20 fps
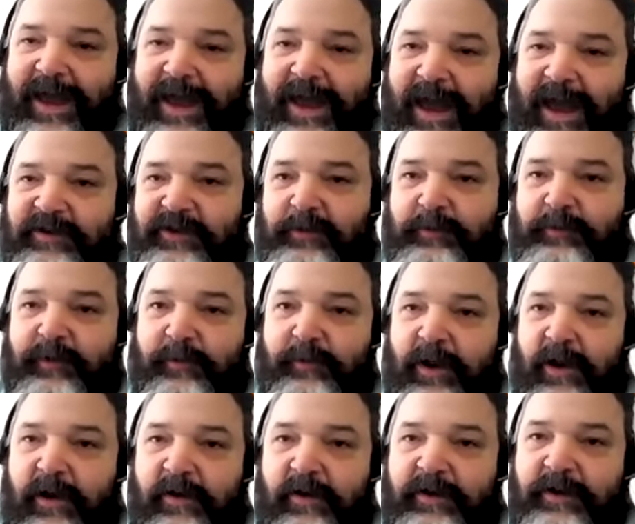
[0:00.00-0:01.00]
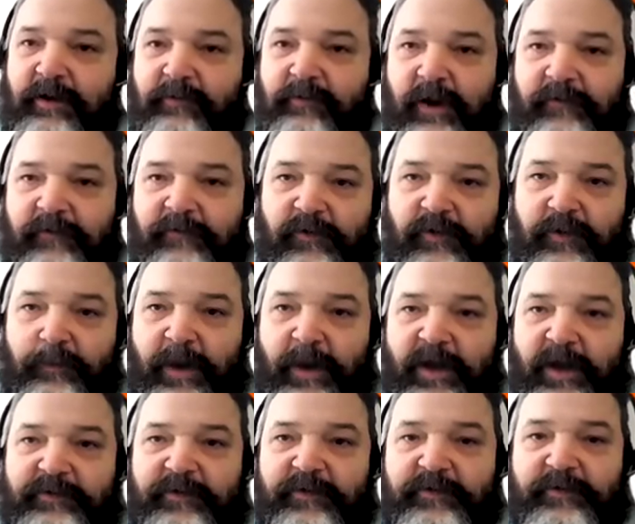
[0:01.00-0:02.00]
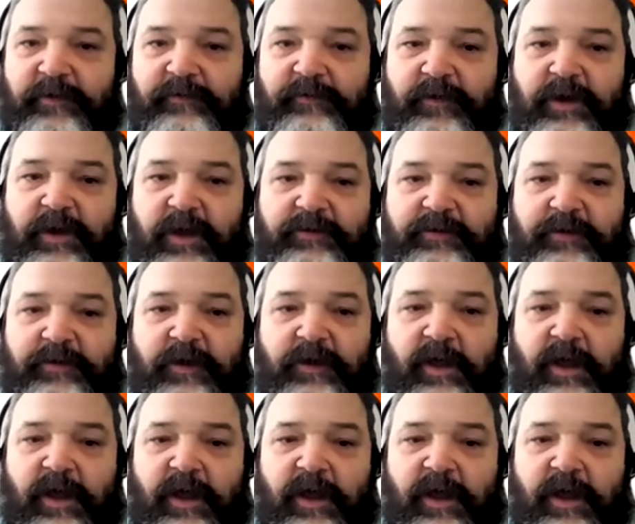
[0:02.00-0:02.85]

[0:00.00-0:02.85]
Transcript: as you prepare to get ready for the master certification,